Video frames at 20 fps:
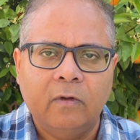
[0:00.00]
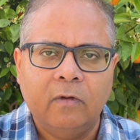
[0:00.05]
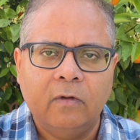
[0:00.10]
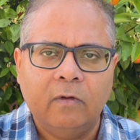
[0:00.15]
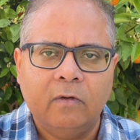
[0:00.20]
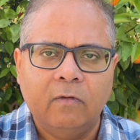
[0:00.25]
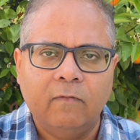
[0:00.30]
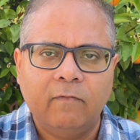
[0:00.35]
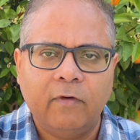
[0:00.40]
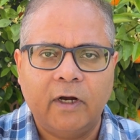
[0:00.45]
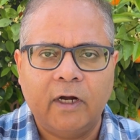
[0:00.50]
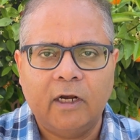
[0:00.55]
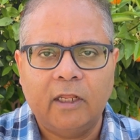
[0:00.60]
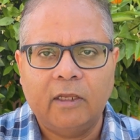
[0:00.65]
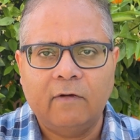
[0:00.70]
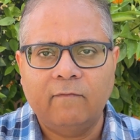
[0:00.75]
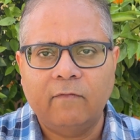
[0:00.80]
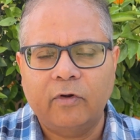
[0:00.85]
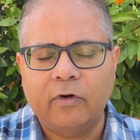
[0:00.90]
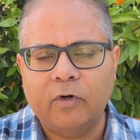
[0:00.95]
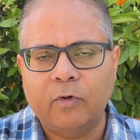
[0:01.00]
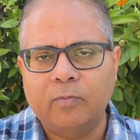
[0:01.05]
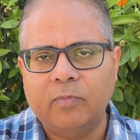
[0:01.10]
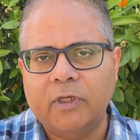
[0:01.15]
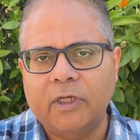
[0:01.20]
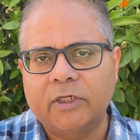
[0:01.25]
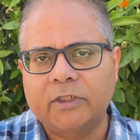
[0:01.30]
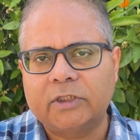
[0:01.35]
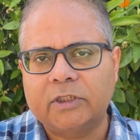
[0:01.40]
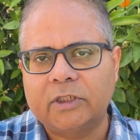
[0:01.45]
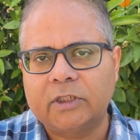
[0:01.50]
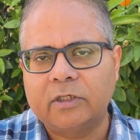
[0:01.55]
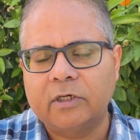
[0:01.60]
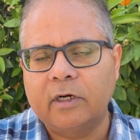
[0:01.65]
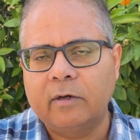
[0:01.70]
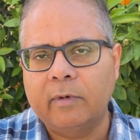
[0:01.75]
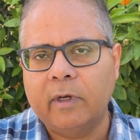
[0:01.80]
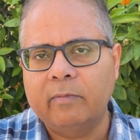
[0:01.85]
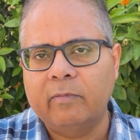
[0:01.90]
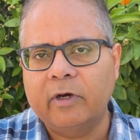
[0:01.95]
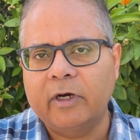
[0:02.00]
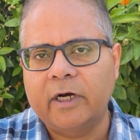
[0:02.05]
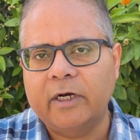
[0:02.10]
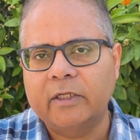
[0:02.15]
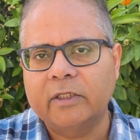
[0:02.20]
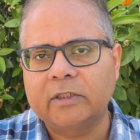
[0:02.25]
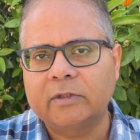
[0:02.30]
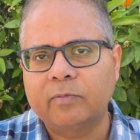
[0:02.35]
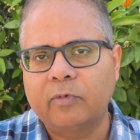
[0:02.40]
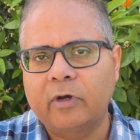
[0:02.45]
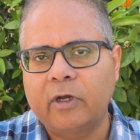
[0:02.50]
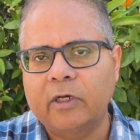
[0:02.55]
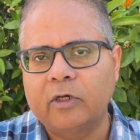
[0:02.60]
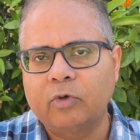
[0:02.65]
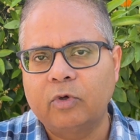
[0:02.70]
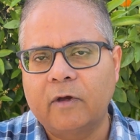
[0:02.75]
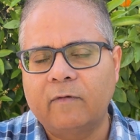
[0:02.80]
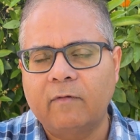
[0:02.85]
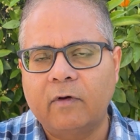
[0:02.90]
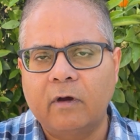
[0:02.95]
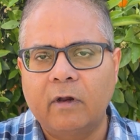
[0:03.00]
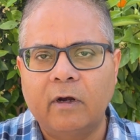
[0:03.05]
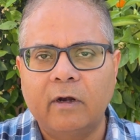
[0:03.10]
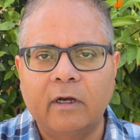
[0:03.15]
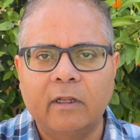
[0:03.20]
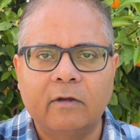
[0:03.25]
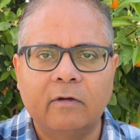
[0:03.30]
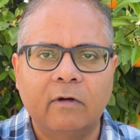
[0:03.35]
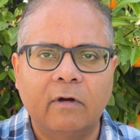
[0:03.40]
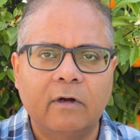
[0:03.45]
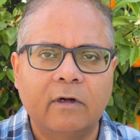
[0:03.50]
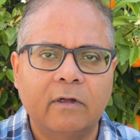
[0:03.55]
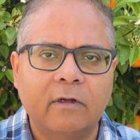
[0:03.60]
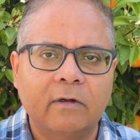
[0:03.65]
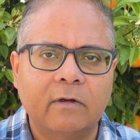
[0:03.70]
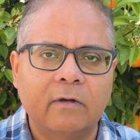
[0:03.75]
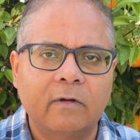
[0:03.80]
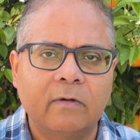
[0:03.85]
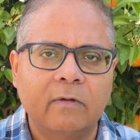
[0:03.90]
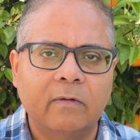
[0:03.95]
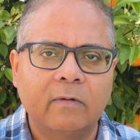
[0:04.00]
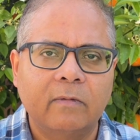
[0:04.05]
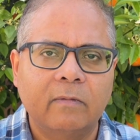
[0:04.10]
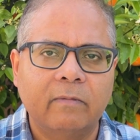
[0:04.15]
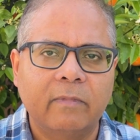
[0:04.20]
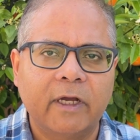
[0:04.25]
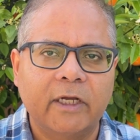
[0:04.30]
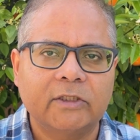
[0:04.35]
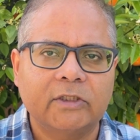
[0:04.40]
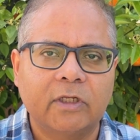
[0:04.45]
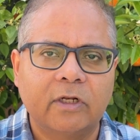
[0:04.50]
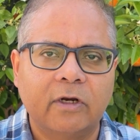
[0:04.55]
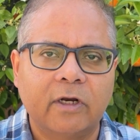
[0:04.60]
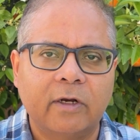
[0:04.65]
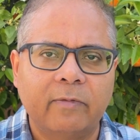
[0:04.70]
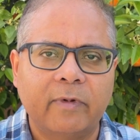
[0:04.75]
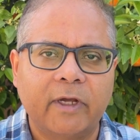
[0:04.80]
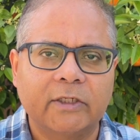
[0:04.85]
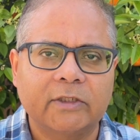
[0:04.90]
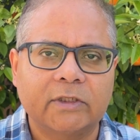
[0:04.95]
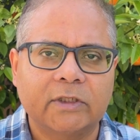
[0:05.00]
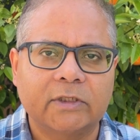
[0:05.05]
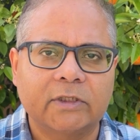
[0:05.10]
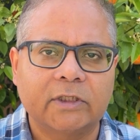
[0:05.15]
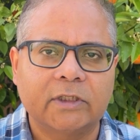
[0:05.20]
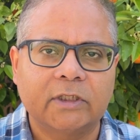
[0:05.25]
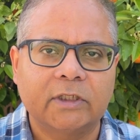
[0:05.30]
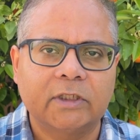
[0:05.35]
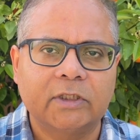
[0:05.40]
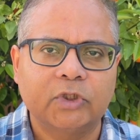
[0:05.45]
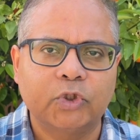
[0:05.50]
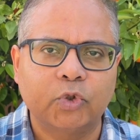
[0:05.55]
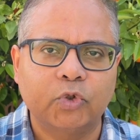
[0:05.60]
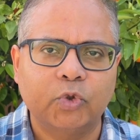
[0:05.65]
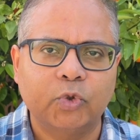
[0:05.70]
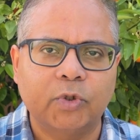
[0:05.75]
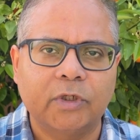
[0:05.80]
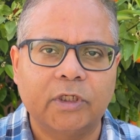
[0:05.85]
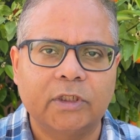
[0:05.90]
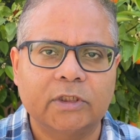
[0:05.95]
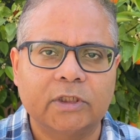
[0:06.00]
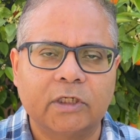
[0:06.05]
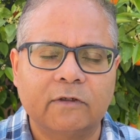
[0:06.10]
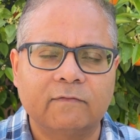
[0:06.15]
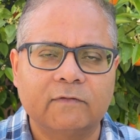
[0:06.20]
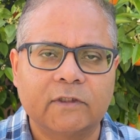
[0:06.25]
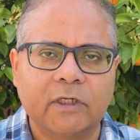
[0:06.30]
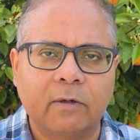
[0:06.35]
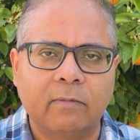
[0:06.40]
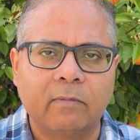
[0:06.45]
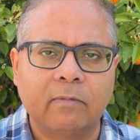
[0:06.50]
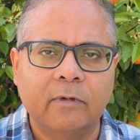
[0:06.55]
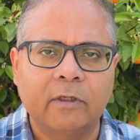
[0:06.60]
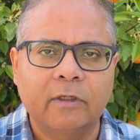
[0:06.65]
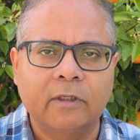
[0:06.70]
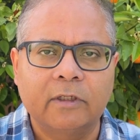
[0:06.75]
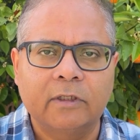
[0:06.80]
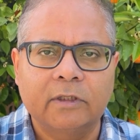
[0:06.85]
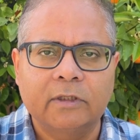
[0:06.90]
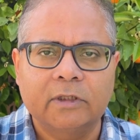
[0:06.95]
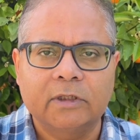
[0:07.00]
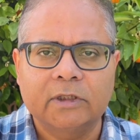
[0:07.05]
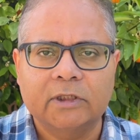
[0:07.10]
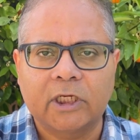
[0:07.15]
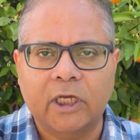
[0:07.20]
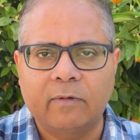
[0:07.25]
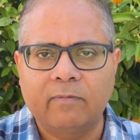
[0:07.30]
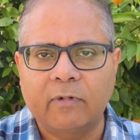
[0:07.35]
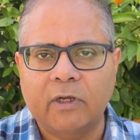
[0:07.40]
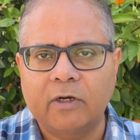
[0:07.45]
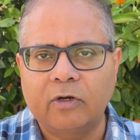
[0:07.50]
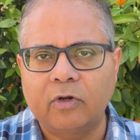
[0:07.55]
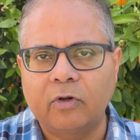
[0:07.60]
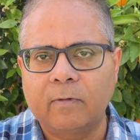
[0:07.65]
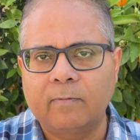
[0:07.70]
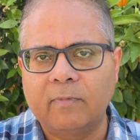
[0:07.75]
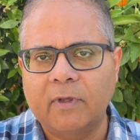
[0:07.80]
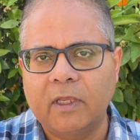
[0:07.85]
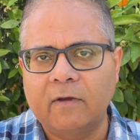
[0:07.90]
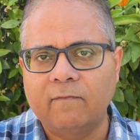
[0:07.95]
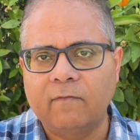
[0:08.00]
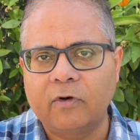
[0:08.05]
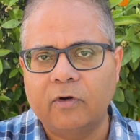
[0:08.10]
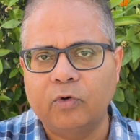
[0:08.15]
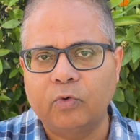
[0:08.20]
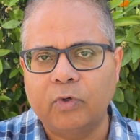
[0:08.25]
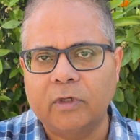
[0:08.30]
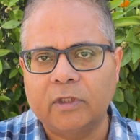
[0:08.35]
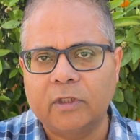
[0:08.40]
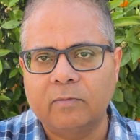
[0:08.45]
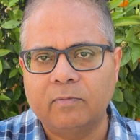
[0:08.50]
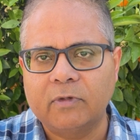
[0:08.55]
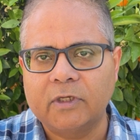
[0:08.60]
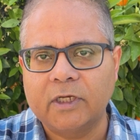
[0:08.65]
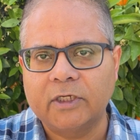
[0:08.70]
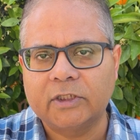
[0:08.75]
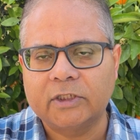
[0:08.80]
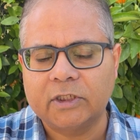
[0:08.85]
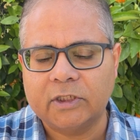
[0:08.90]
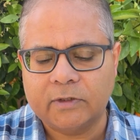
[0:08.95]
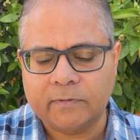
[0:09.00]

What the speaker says: funding for your PhD. Remember, at this point you have already got a bachelor and master's degree, so you deserve some stipend or pay for doing the PhD.